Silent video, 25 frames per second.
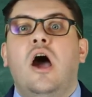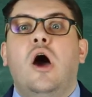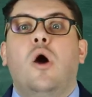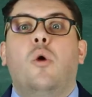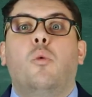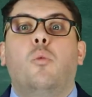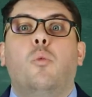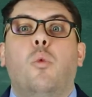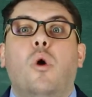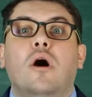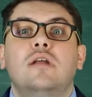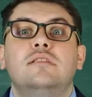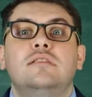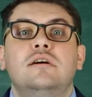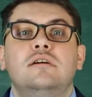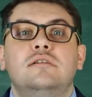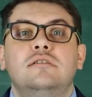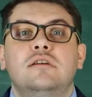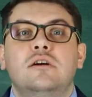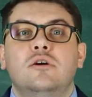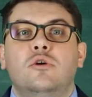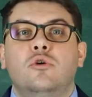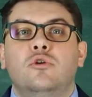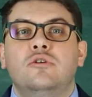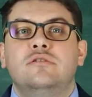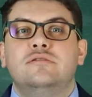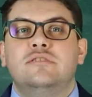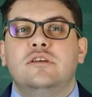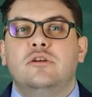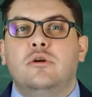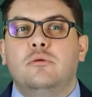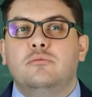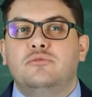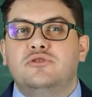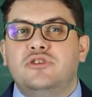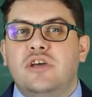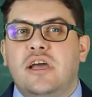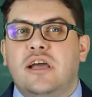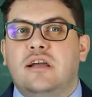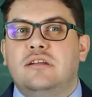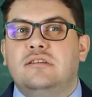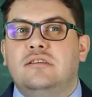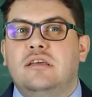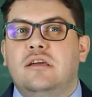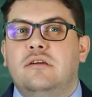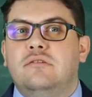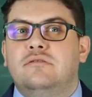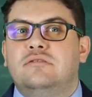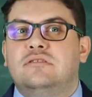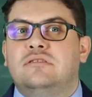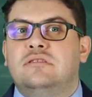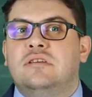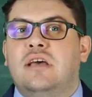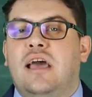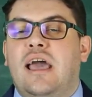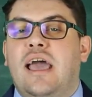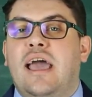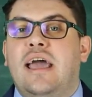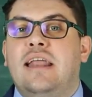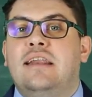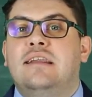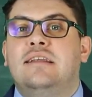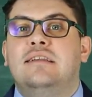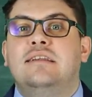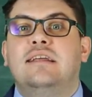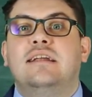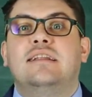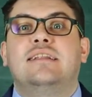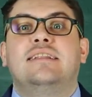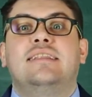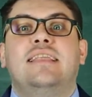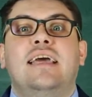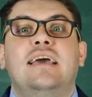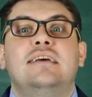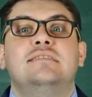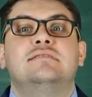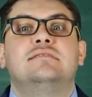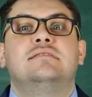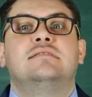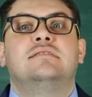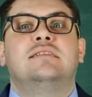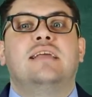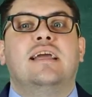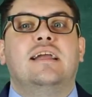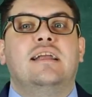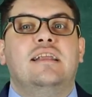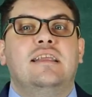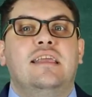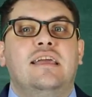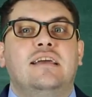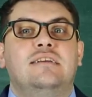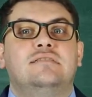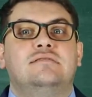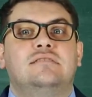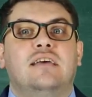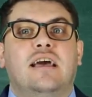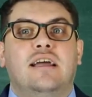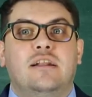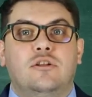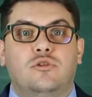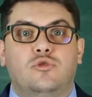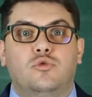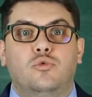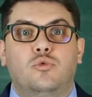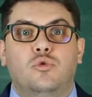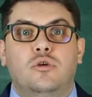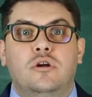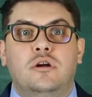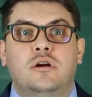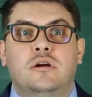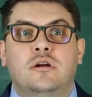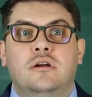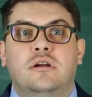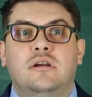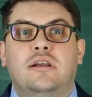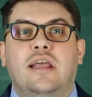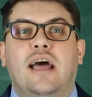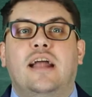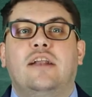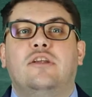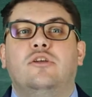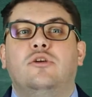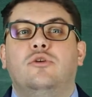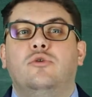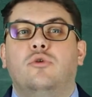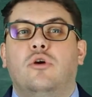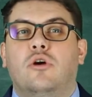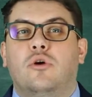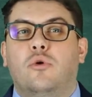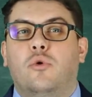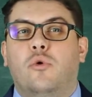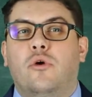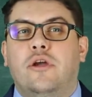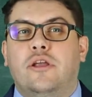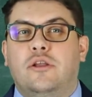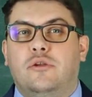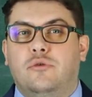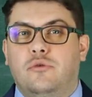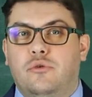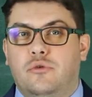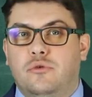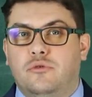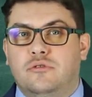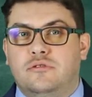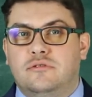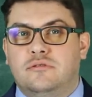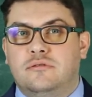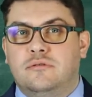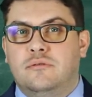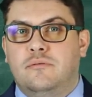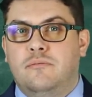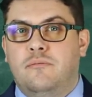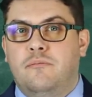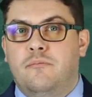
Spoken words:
what are the goals and objectives, and the test techniques and tool that you are going to use.